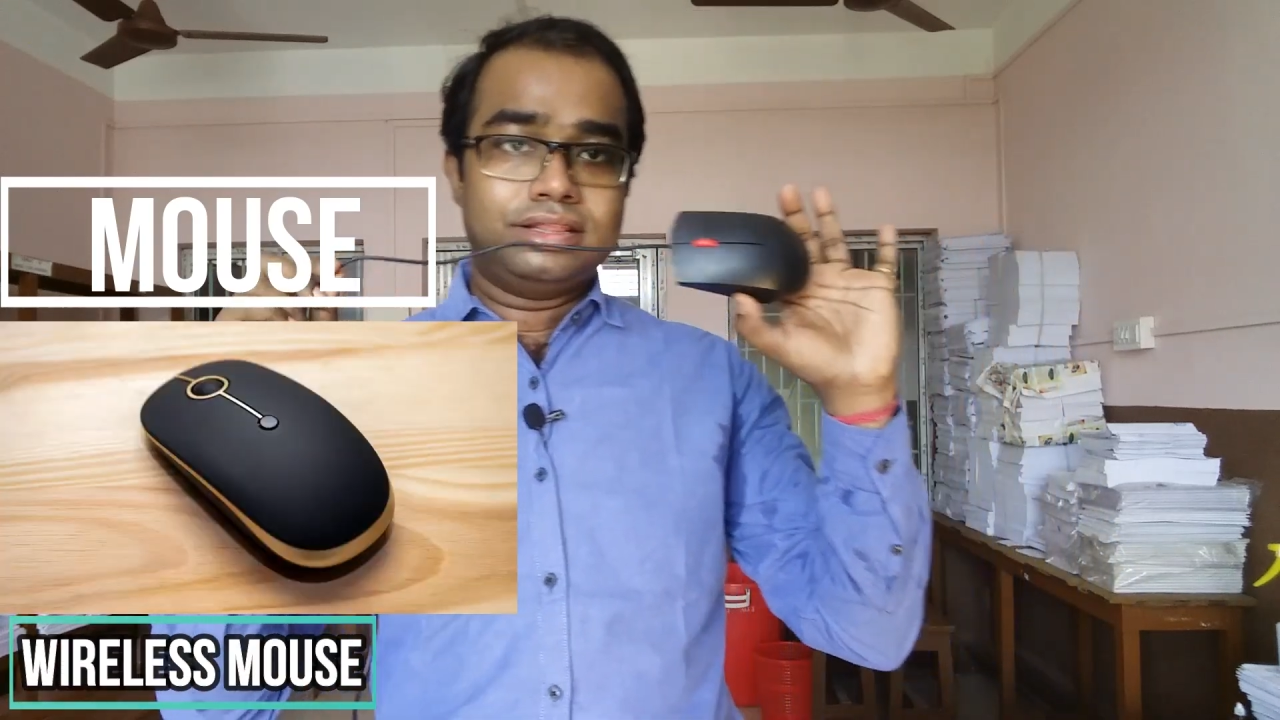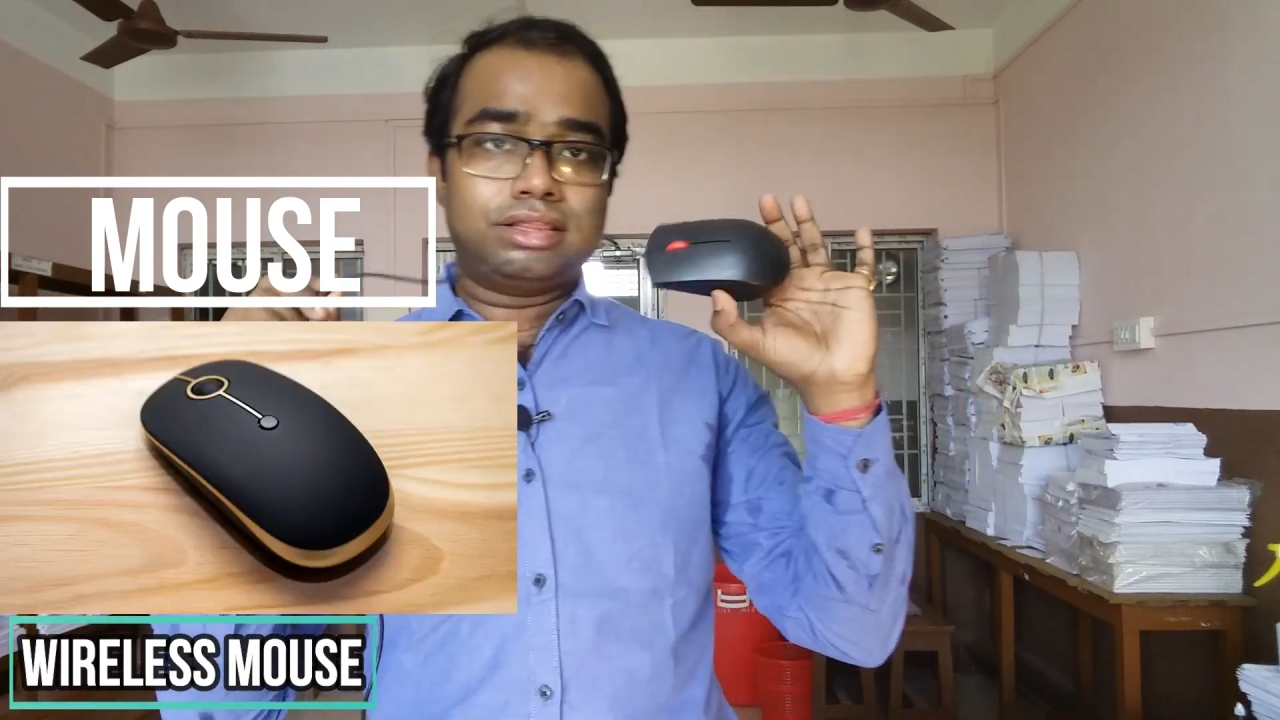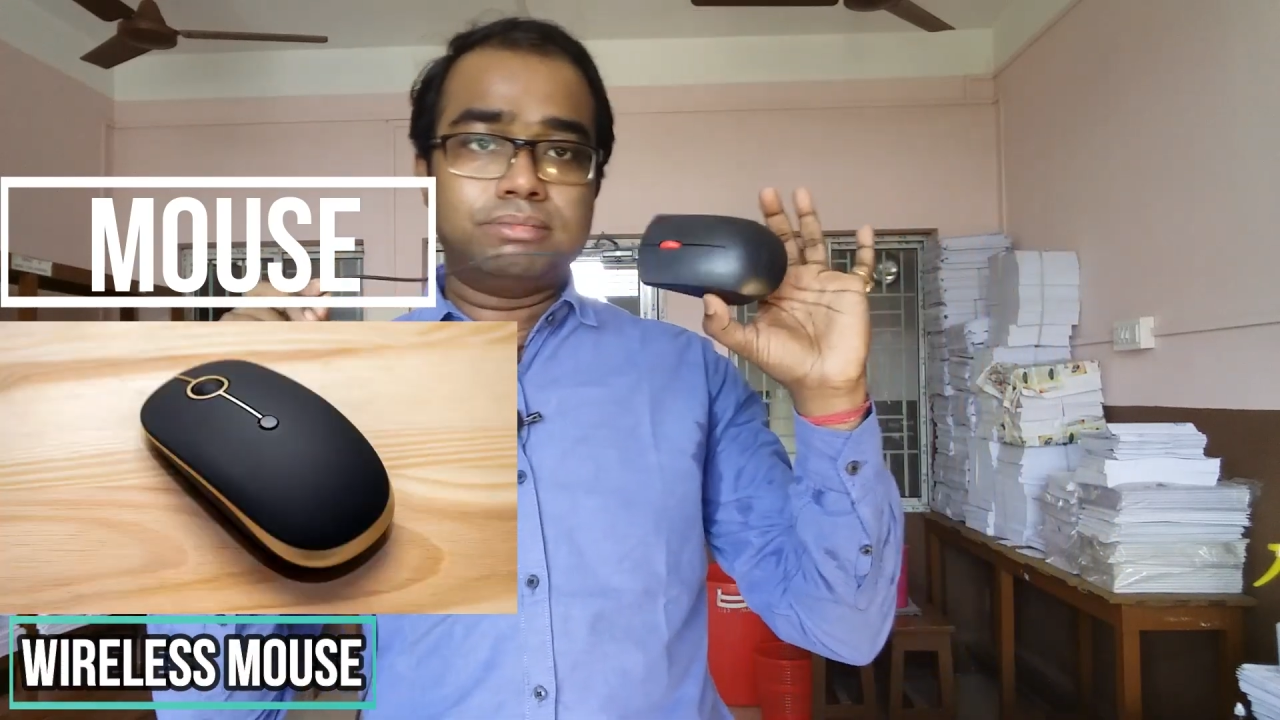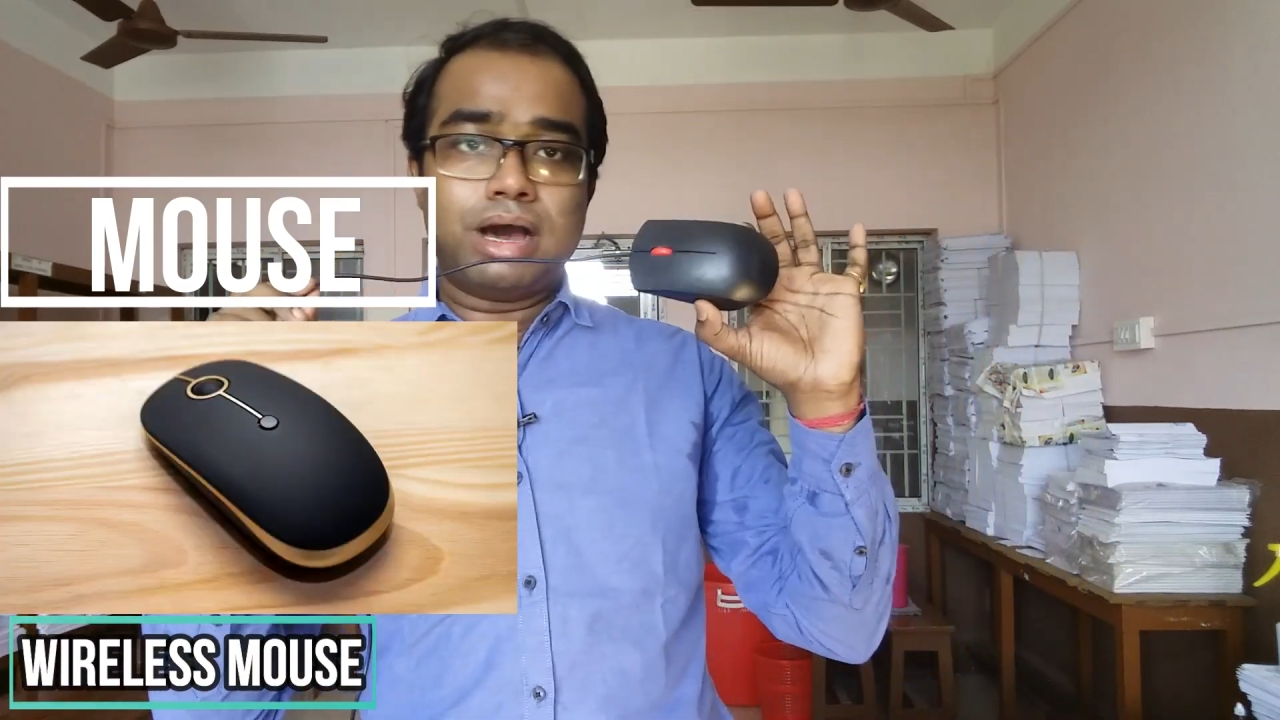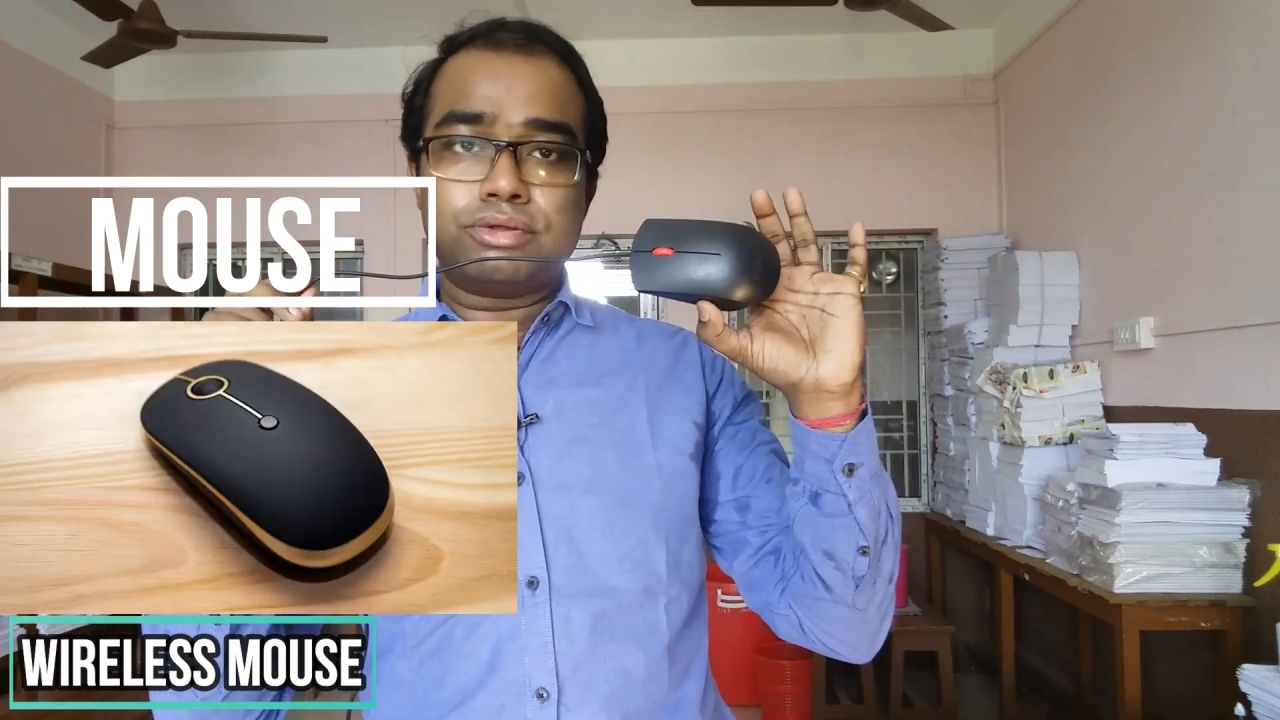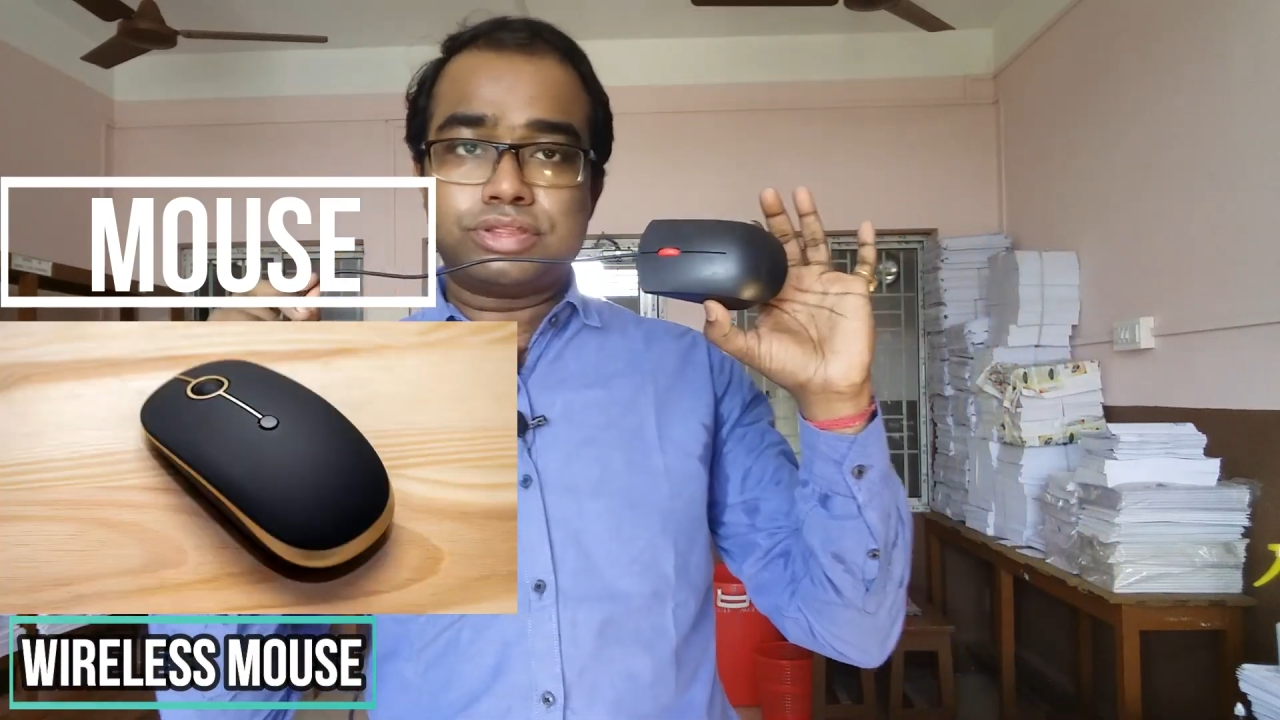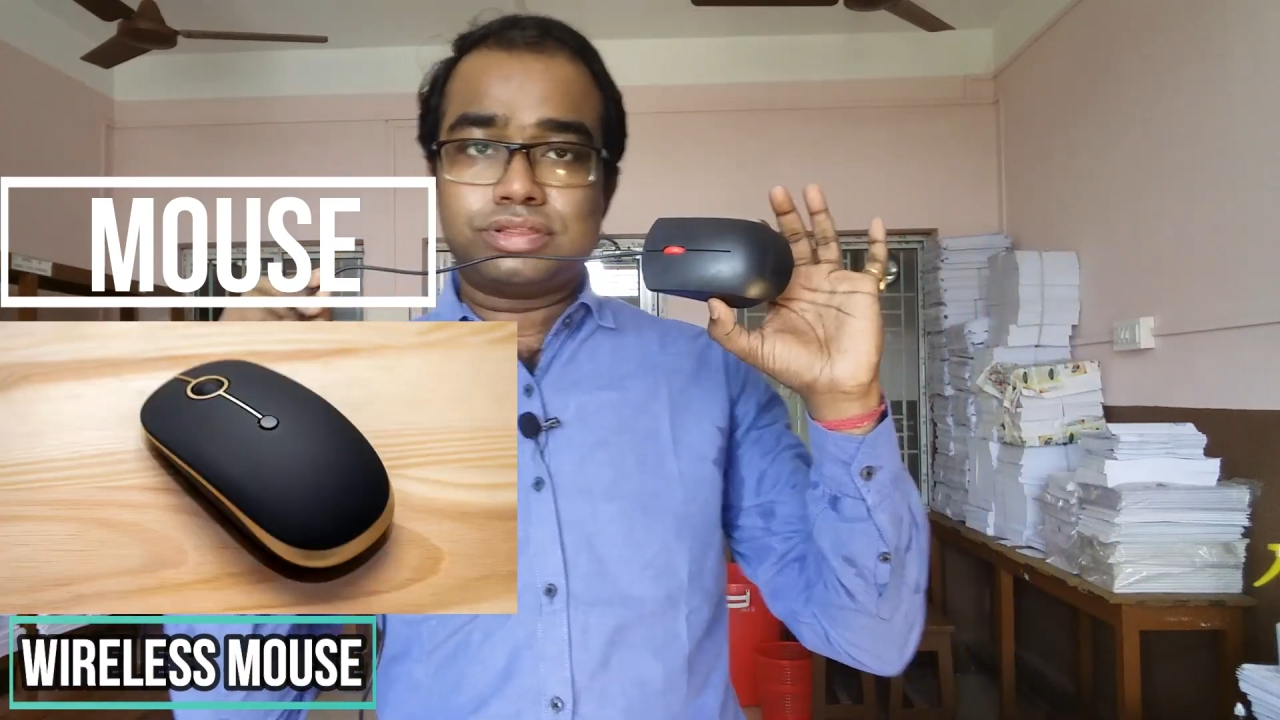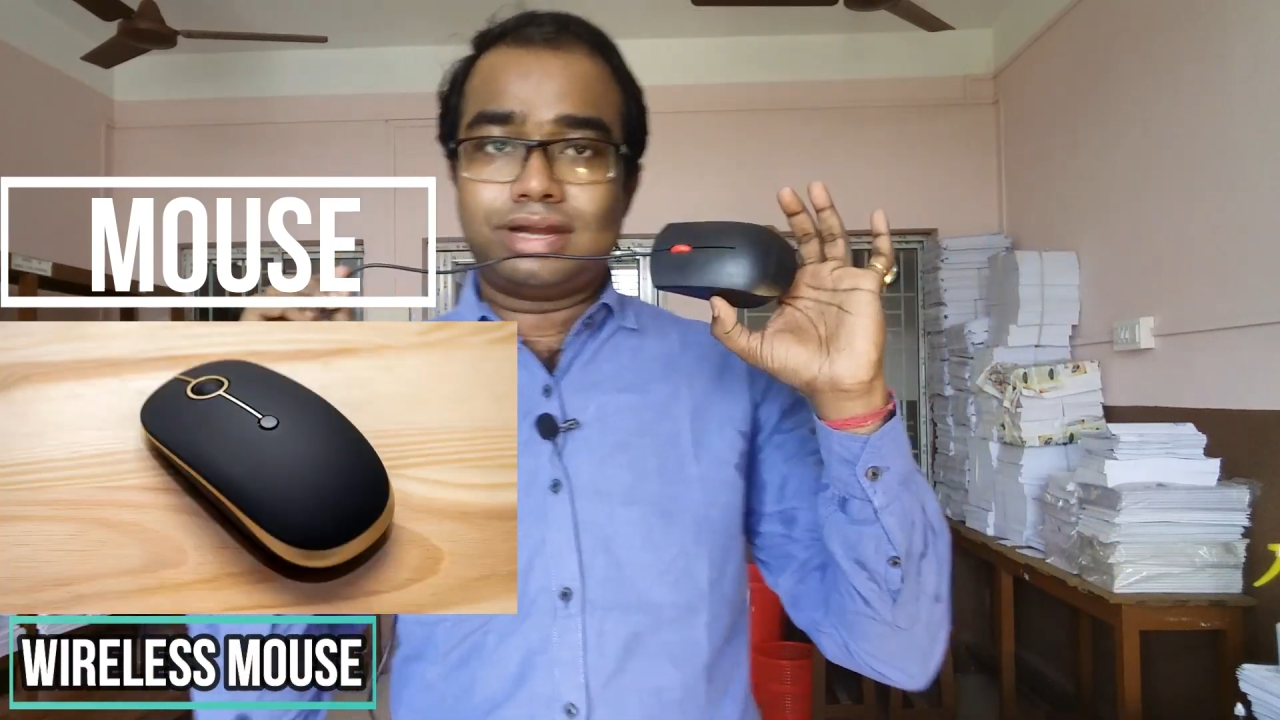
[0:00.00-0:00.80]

This mouse is